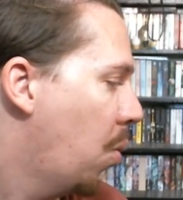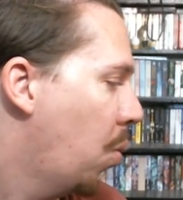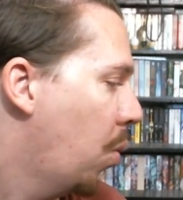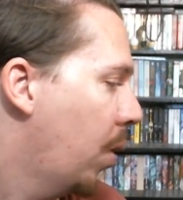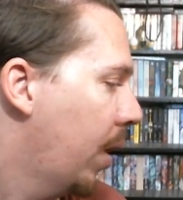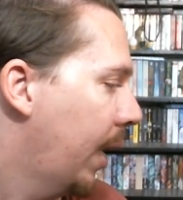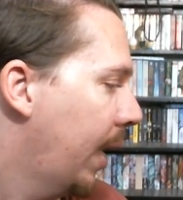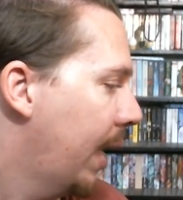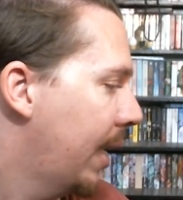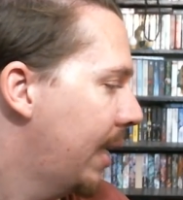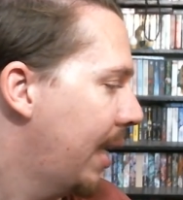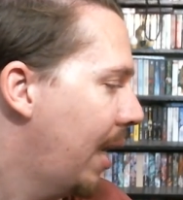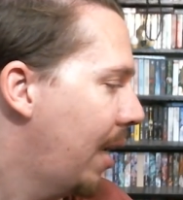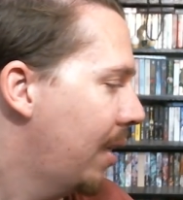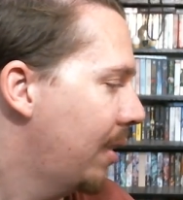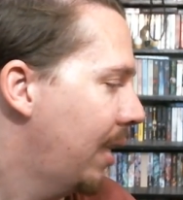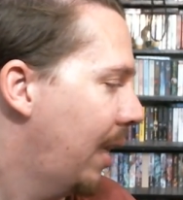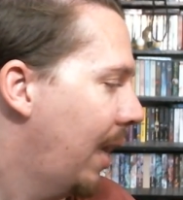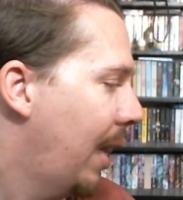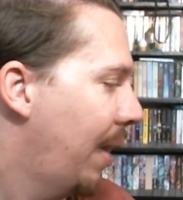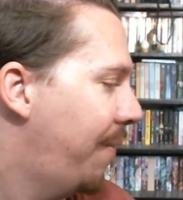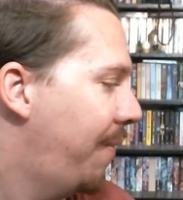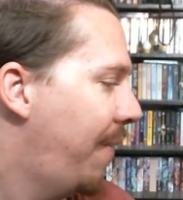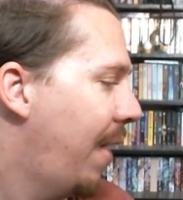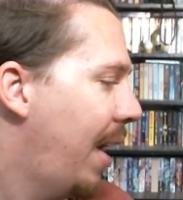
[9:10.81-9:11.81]
We're getting down
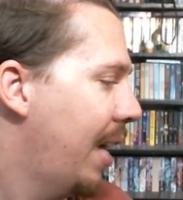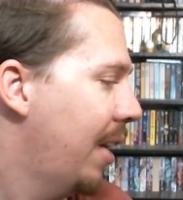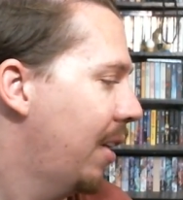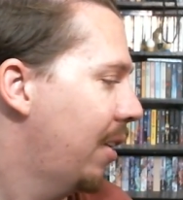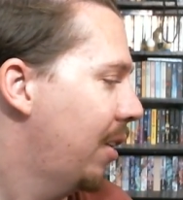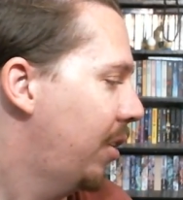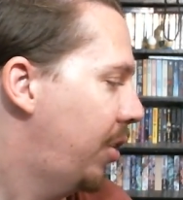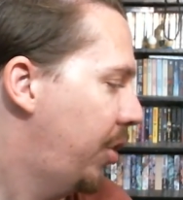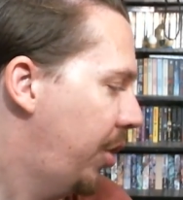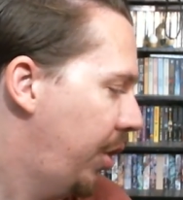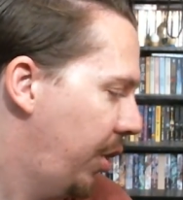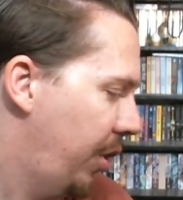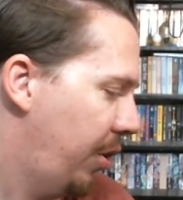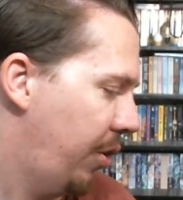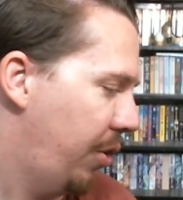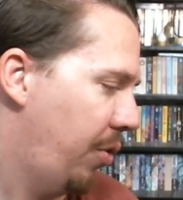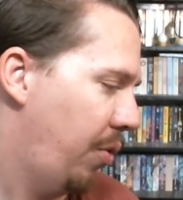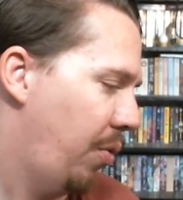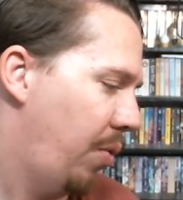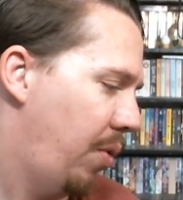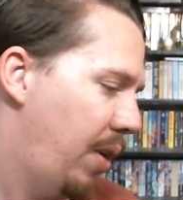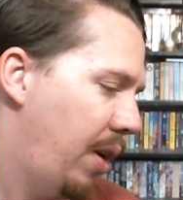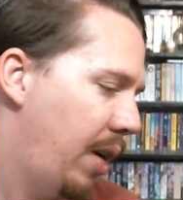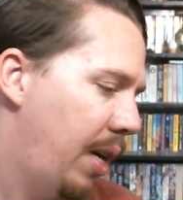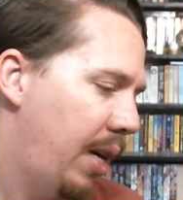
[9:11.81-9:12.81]
to the final
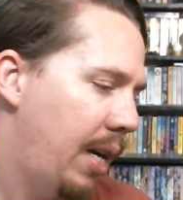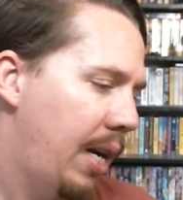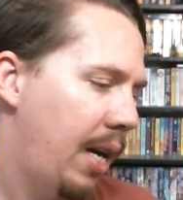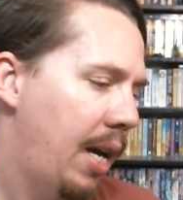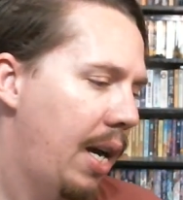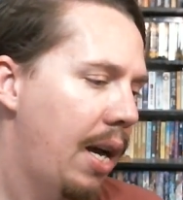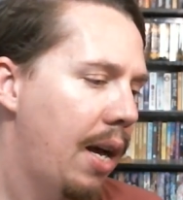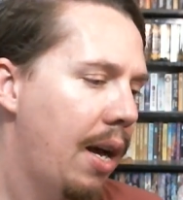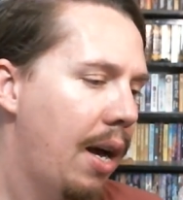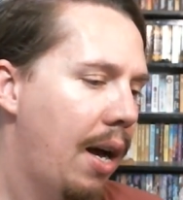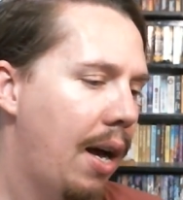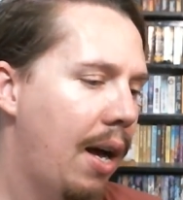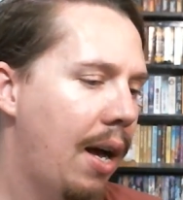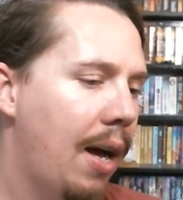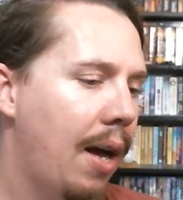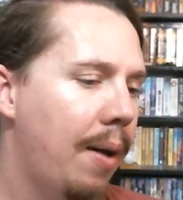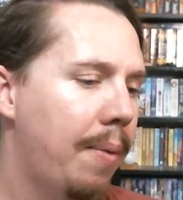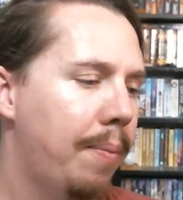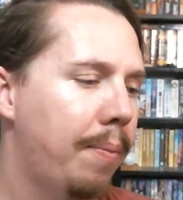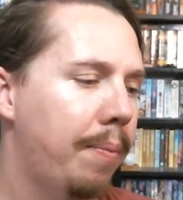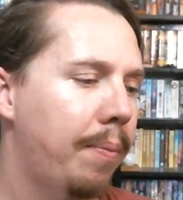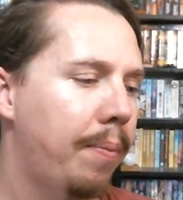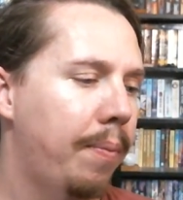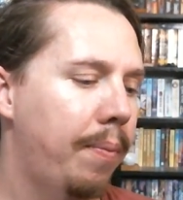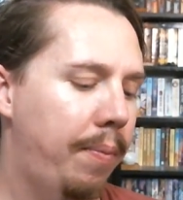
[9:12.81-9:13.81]
two.
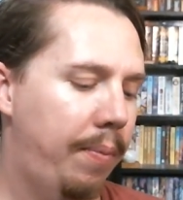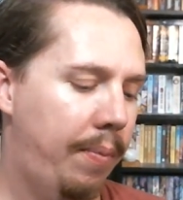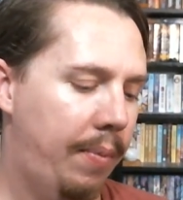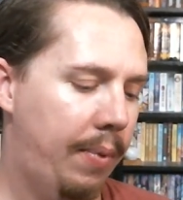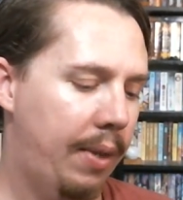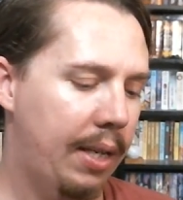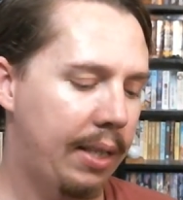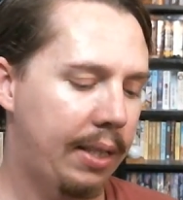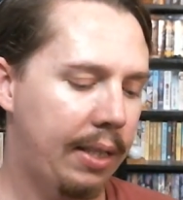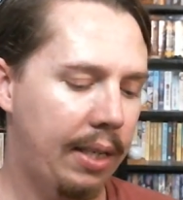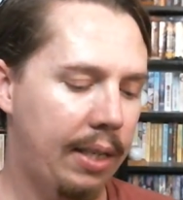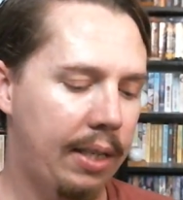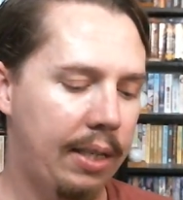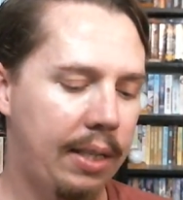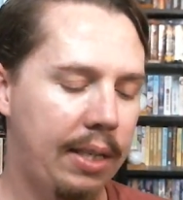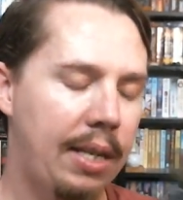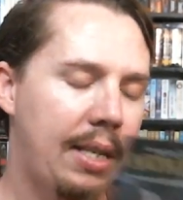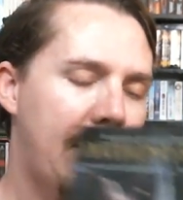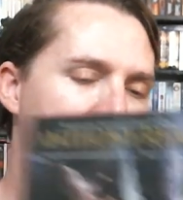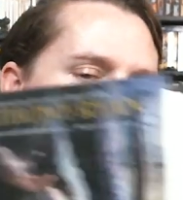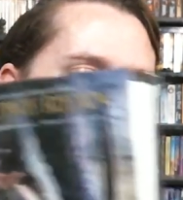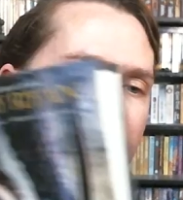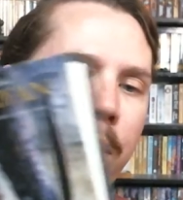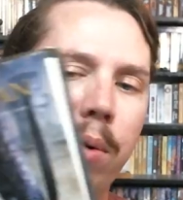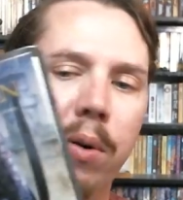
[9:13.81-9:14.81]
Um, this is
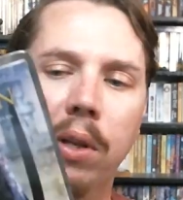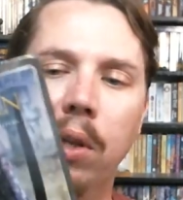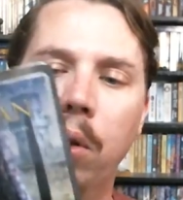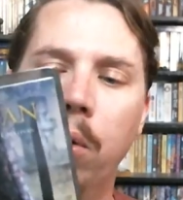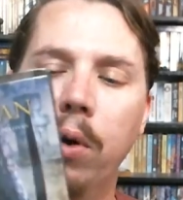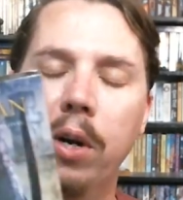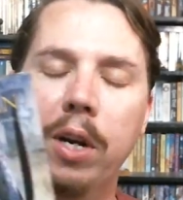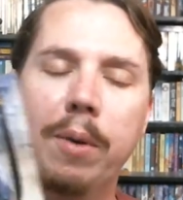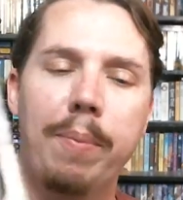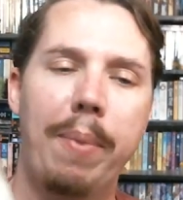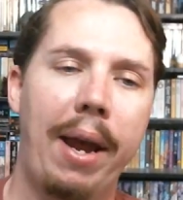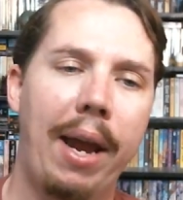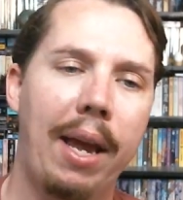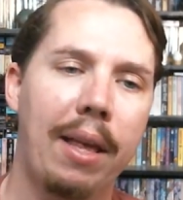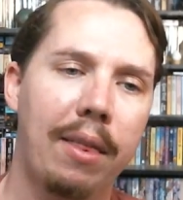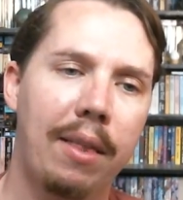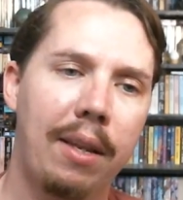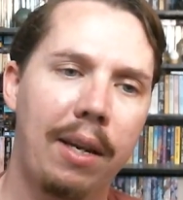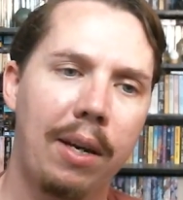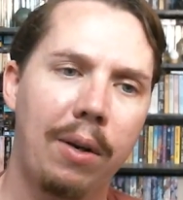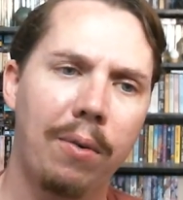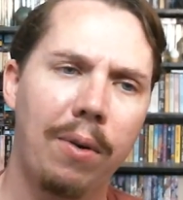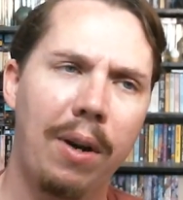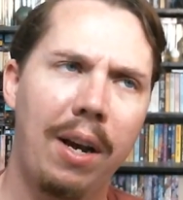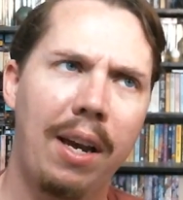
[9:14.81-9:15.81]
Tower Lord by
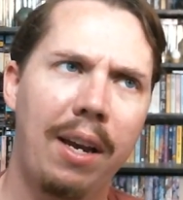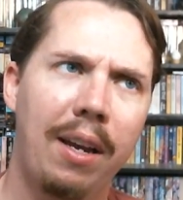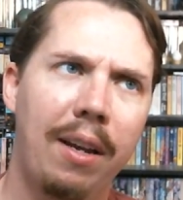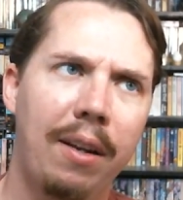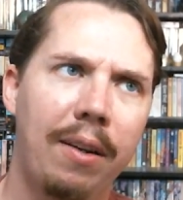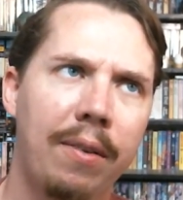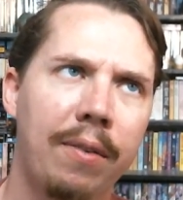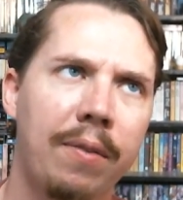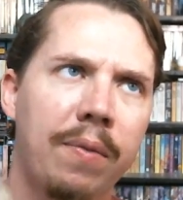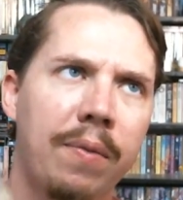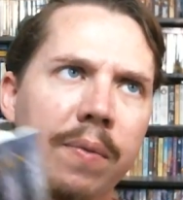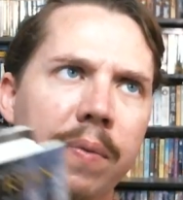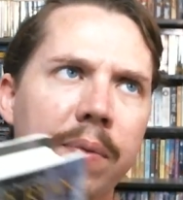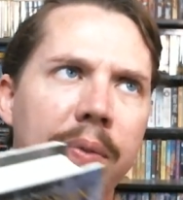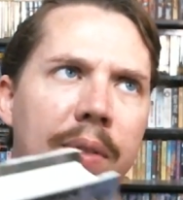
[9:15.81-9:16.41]
Anthony Ryan.